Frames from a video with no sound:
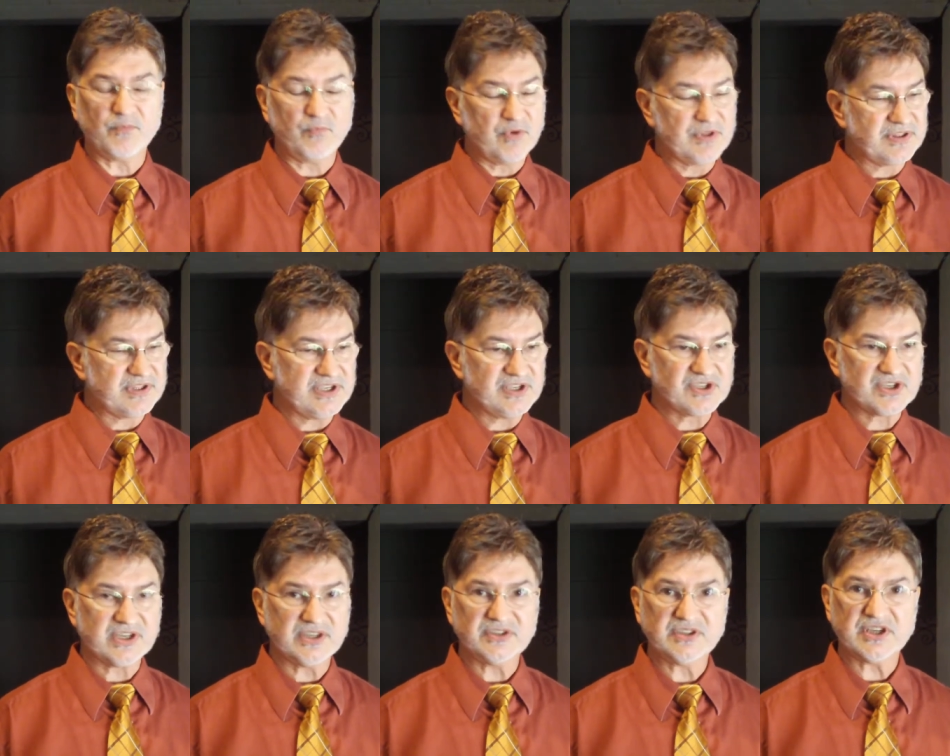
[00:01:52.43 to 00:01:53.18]
with these
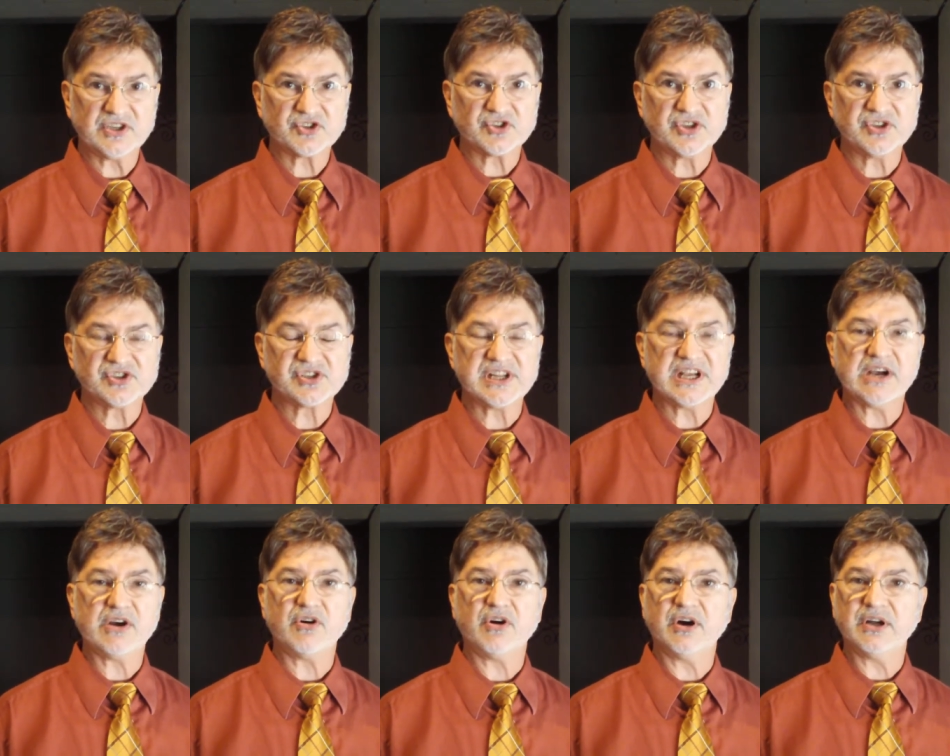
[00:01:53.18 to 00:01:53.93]
conditions
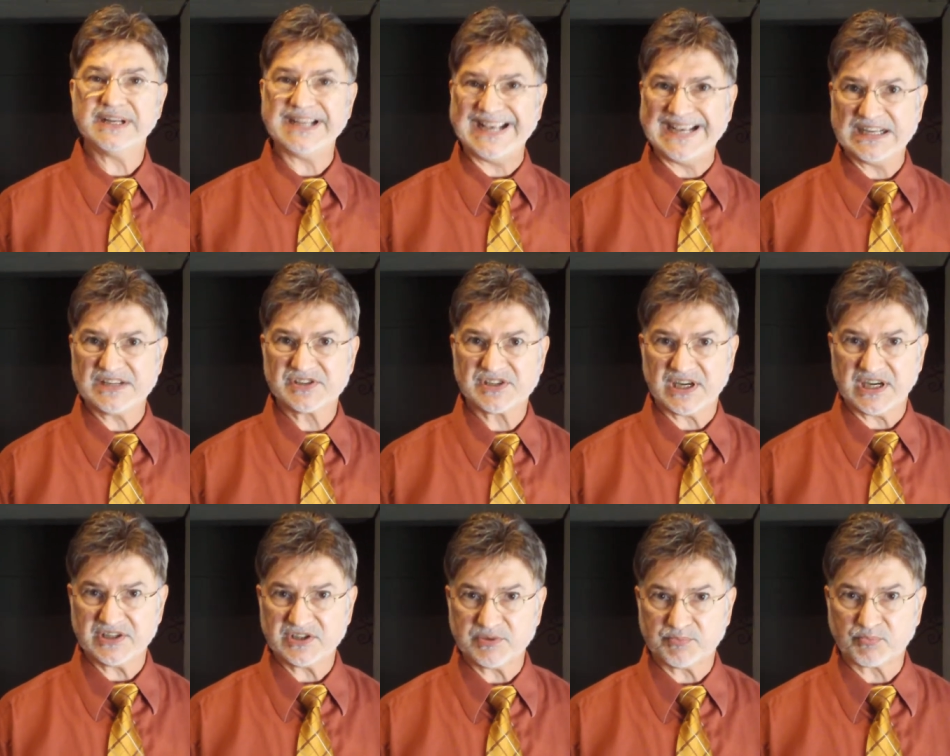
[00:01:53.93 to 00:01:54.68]
now on
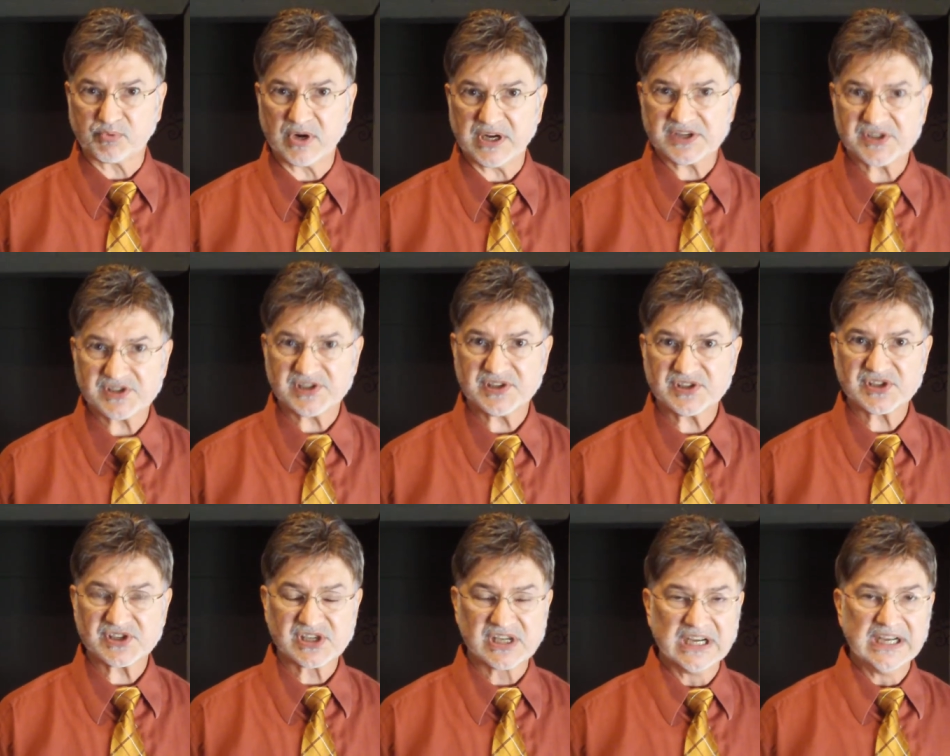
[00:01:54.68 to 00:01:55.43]

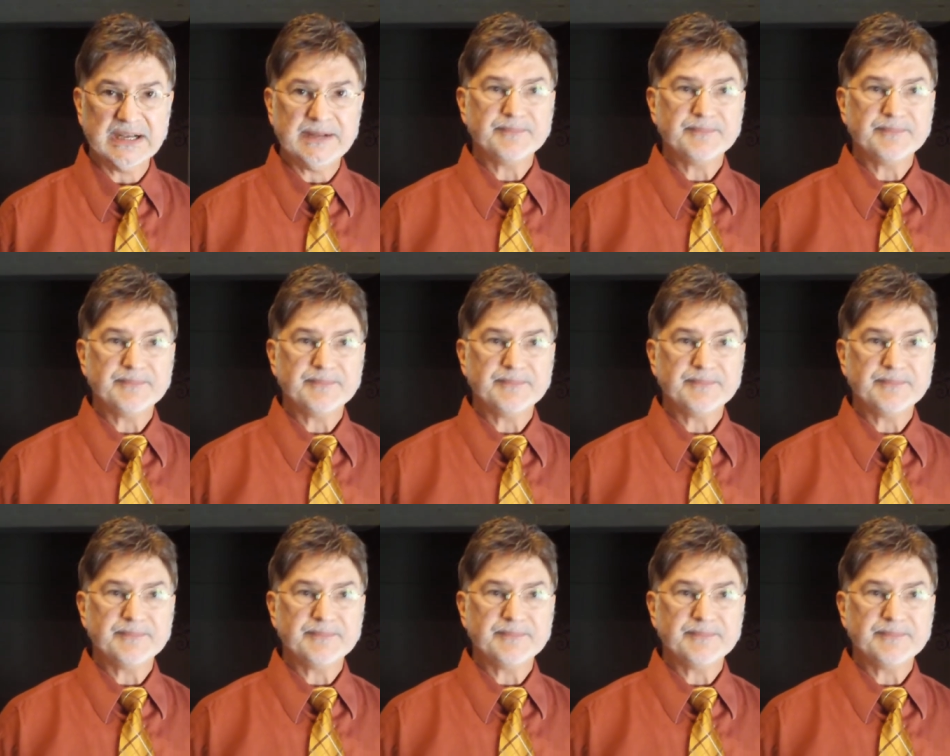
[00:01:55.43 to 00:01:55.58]
antidepressants.